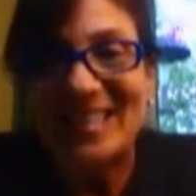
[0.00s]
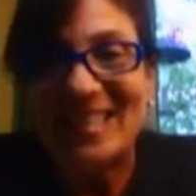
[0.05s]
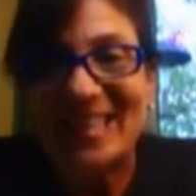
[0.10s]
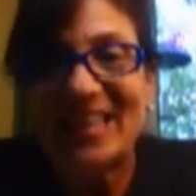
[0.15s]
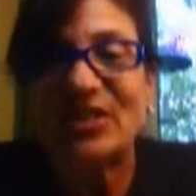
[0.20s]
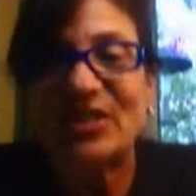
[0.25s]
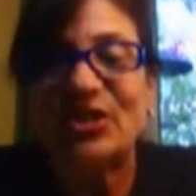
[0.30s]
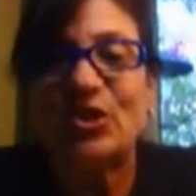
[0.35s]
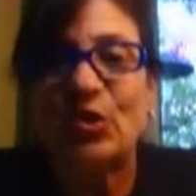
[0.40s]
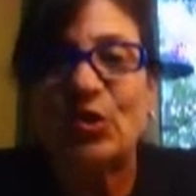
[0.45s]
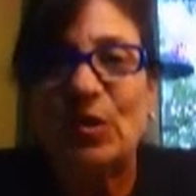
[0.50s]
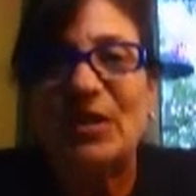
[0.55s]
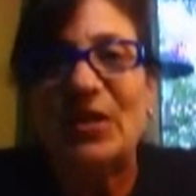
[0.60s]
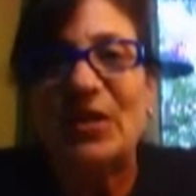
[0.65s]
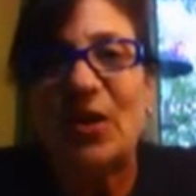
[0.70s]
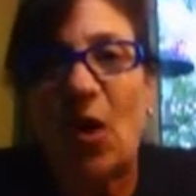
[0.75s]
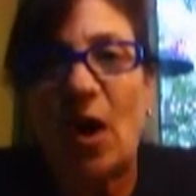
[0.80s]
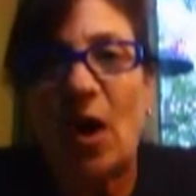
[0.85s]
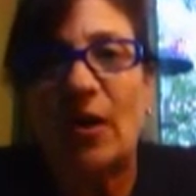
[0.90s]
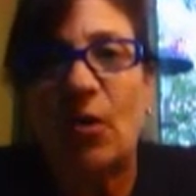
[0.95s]
that should
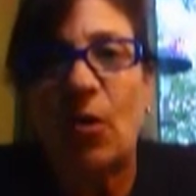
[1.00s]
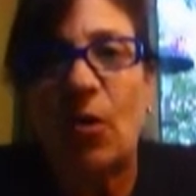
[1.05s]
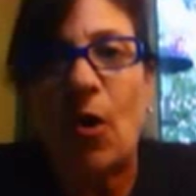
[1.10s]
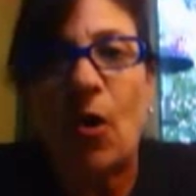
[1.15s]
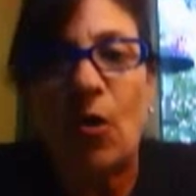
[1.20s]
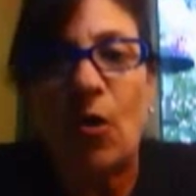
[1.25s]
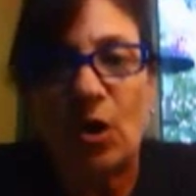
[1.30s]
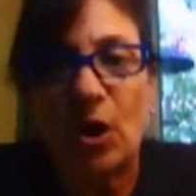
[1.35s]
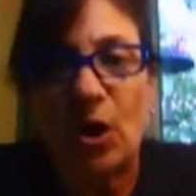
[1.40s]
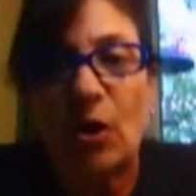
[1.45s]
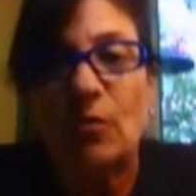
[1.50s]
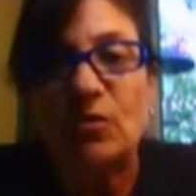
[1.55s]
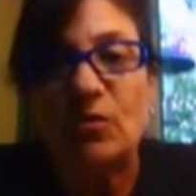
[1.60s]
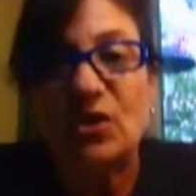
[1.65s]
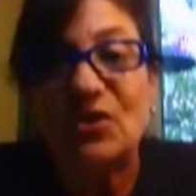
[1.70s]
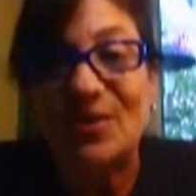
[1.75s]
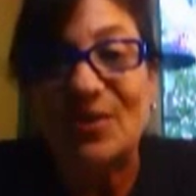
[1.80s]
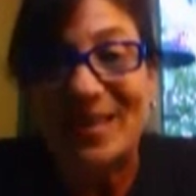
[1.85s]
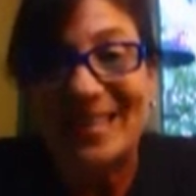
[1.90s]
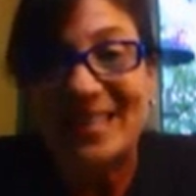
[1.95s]
not all go
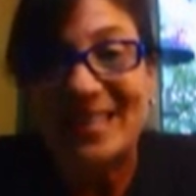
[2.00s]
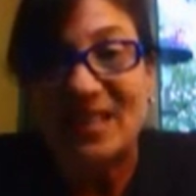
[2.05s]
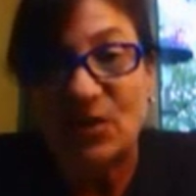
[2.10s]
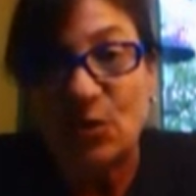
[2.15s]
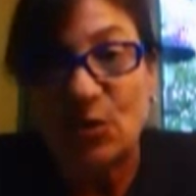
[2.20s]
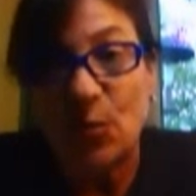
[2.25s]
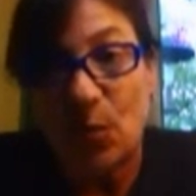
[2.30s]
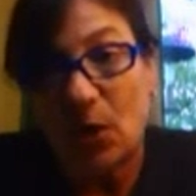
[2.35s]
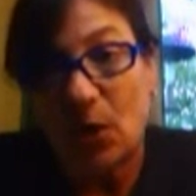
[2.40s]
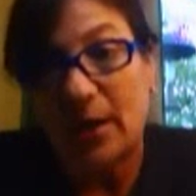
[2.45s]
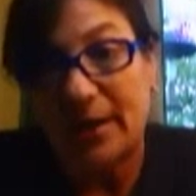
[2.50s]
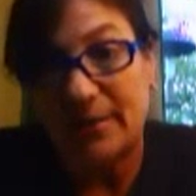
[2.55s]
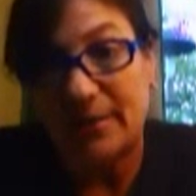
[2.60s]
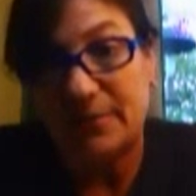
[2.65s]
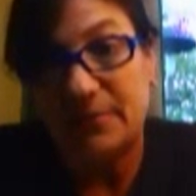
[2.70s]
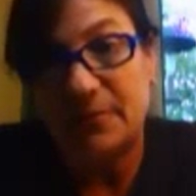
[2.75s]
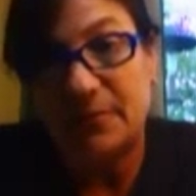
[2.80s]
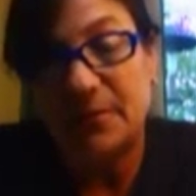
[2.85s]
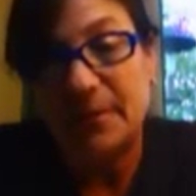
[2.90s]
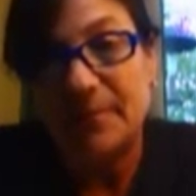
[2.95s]
to his new
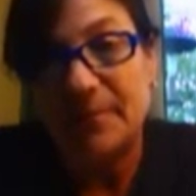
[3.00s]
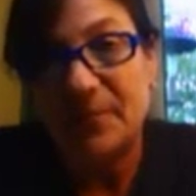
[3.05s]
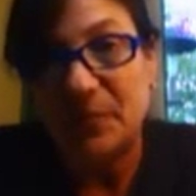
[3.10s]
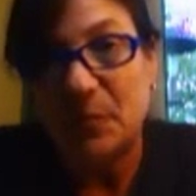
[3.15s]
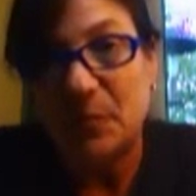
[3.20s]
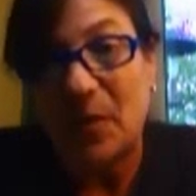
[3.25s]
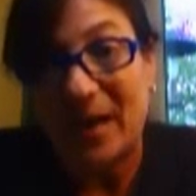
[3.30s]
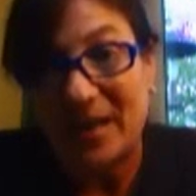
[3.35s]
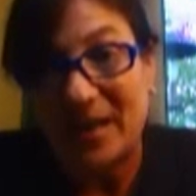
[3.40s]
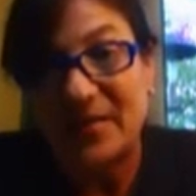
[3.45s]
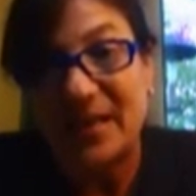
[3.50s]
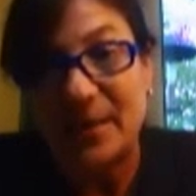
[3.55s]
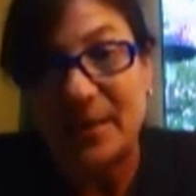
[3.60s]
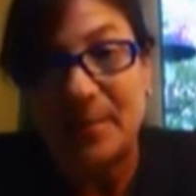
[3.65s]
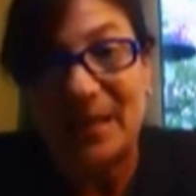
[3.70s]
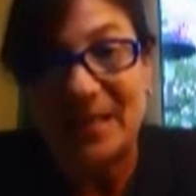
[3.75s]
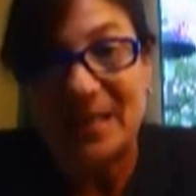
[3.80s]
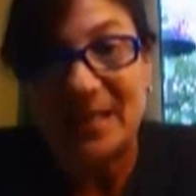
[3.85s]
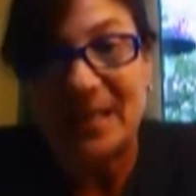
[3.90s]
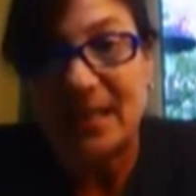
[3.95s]
wife, right? That
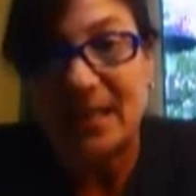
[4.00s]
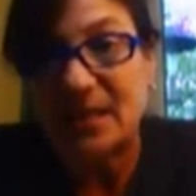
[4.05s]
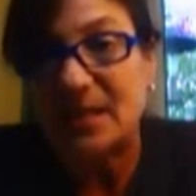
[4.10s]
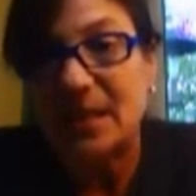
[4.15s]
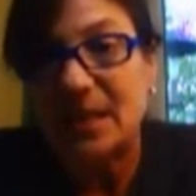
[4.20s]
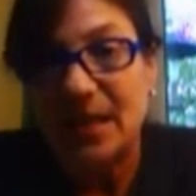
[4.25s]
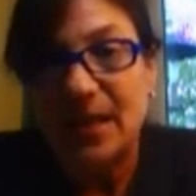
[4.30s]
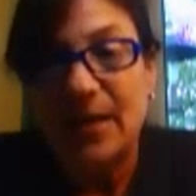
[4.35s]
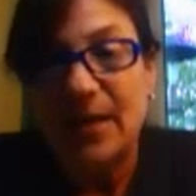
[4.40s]
makes sense.